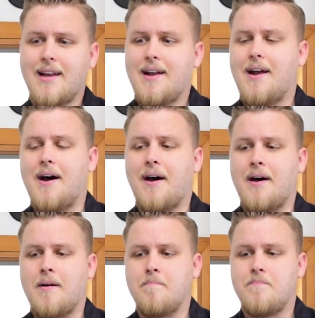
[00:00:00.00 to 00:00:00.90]

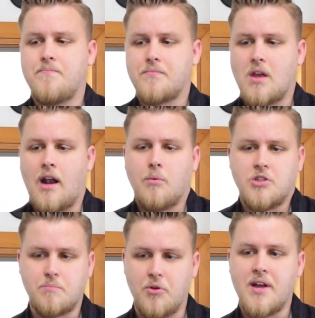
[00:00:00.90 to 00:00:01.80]
and
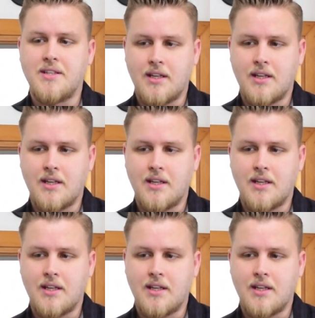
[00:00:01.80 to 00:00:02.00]
I would just put